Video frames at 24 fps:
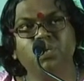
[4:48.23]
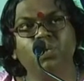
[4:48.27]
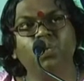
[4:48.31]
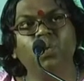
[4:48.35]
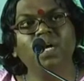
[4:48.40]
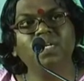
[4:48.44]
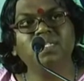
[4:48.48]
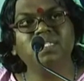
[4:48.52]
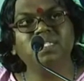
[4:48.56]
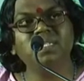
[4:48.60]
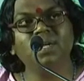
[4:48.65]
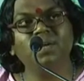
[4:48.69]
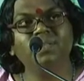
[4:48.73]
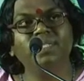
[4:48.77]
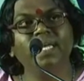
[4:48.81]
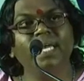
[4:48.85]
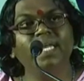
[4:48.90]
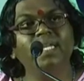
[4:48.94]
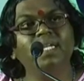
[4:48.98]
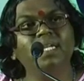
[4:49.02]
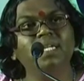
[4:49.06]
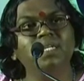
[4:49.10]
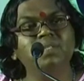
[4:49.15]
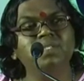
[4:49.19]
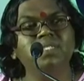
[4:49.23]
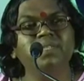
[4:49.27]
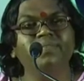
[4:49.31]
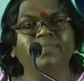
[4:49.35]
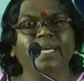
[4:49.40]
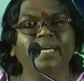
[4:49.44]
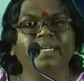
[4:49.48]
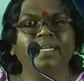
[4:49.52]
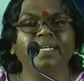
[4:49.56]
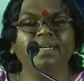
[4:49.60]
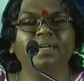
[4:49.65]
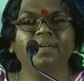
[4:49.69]
works on the inclusive
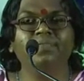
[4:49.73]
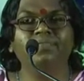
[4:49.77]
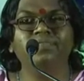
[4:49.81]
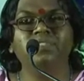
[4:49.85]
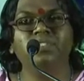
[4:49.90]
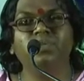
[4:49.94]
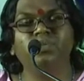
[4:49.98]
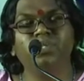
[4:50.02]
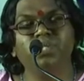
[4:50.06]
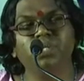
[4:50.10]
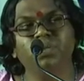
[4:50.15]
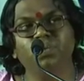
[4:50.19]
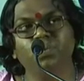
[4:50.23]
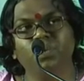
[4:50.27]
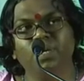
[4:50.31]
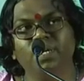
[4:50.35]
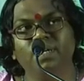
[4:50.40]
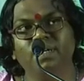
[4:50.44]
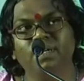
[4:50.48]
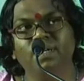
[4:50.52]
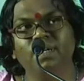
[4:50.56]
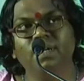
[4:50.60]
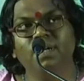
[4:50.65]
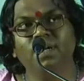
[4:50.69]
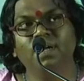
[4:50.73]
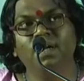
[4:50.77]
technique of social work